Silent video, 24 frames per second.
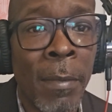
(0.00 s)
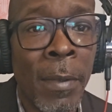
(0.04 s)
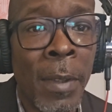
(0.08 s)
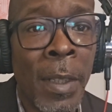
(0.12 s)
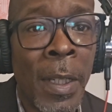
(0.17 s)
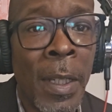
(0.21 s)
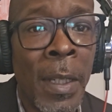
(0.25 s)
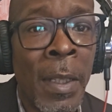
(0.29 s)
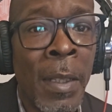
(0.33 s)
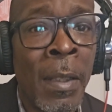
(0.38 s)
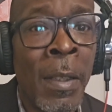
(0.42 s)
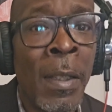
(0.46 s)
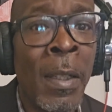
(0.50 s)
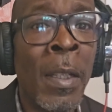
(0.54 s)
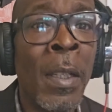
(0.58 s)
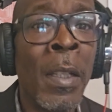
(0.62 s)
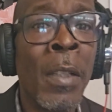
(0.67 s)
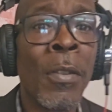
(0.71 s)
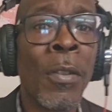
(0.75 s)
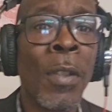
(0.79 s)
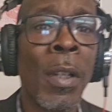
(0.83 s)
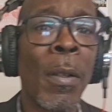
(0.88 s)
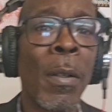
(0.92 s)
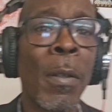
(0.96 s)
Okay,
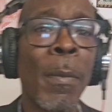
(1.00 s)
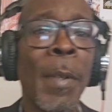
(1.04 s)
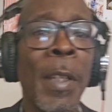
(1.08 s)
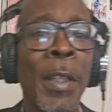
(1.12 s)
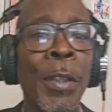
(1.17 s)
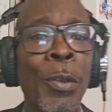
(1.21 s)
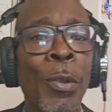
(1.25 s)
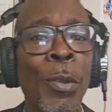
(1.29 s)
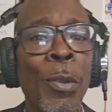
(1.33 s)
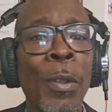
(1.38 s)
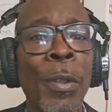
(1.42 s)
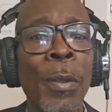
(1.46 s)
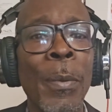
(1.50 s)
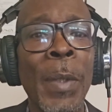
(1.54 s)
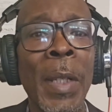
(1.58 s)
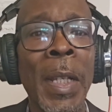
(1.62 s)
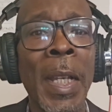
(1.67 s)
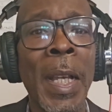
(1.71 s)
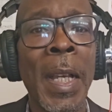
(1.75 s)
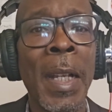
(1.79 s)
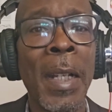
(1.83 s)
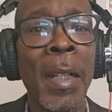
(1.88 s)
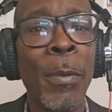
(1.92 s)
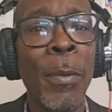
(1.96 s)
so I want to make sure
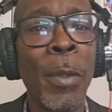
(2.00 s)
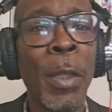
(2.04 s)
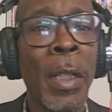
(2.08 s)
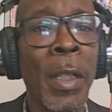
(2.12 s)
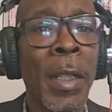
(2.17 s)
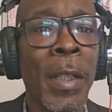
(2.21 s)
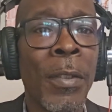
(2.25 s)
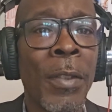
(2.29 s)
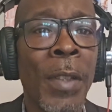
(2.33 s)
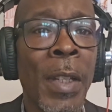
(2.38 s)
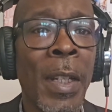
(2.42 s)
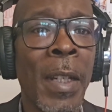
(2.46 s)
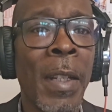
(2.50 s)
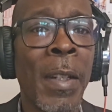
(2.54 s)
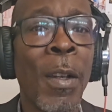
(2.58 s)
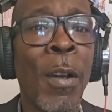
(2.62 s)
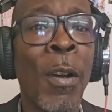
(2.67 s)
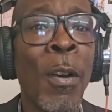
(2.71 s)
we understand